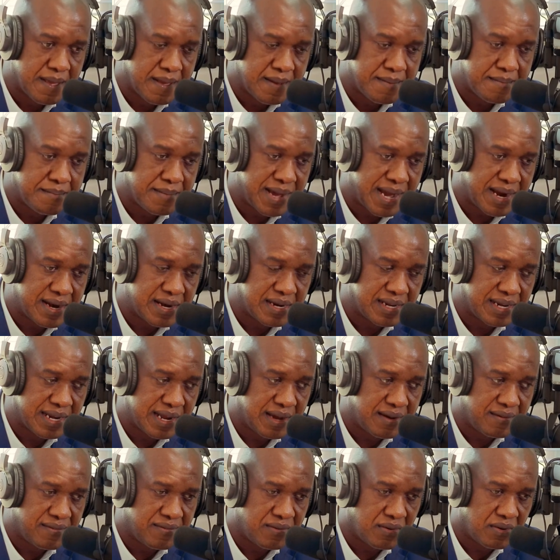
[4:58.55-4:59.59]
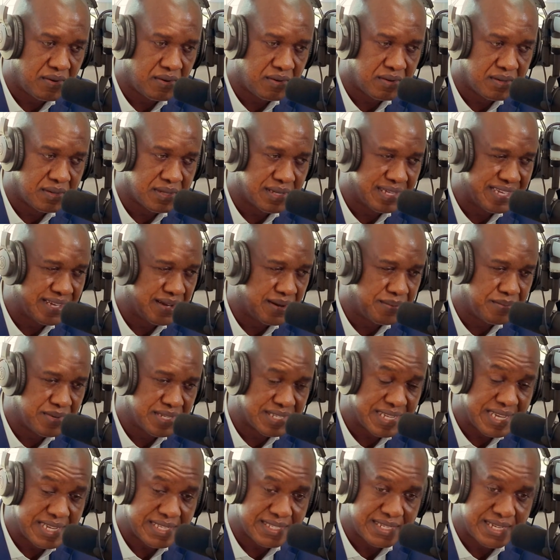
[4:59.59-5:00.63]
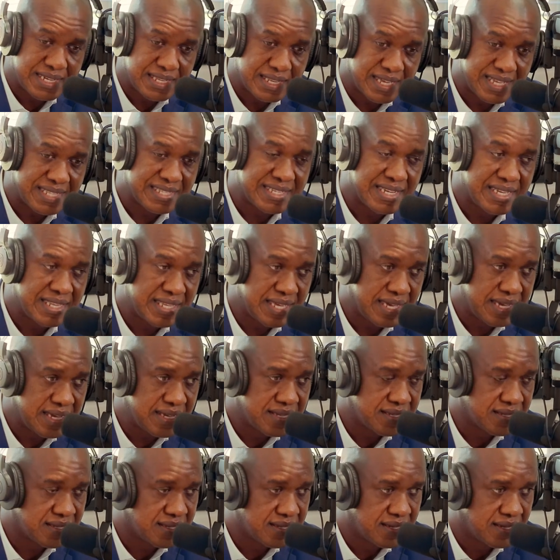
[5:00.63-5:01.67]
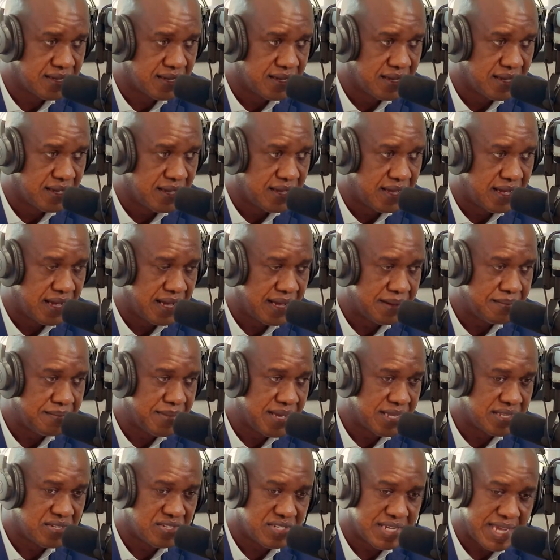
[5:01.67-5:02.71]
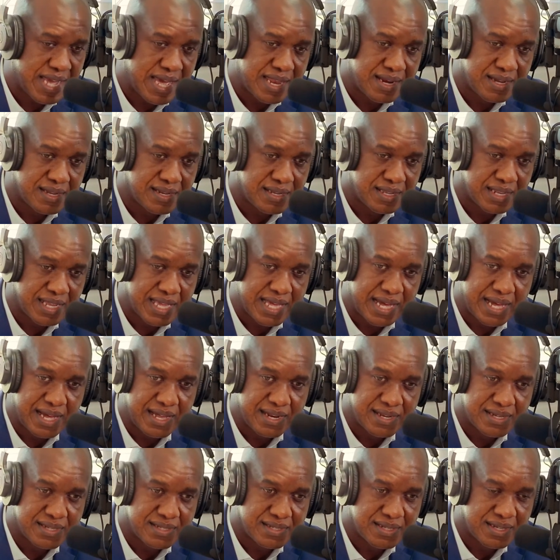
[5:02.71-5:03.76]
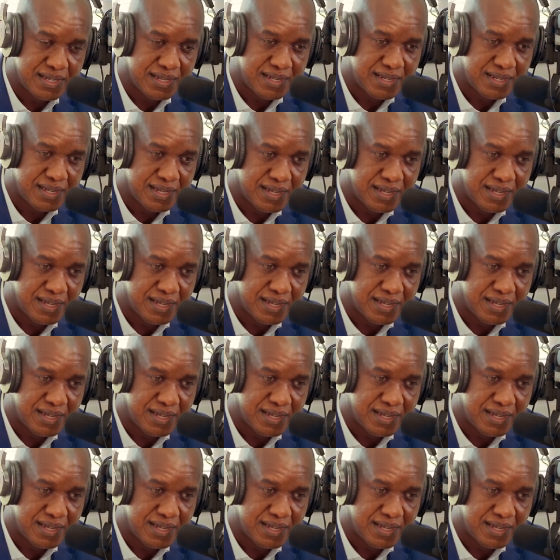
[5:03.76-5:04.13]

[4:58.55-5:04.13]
married now for almost 18, 18 years. I met Shannan in college, and uh,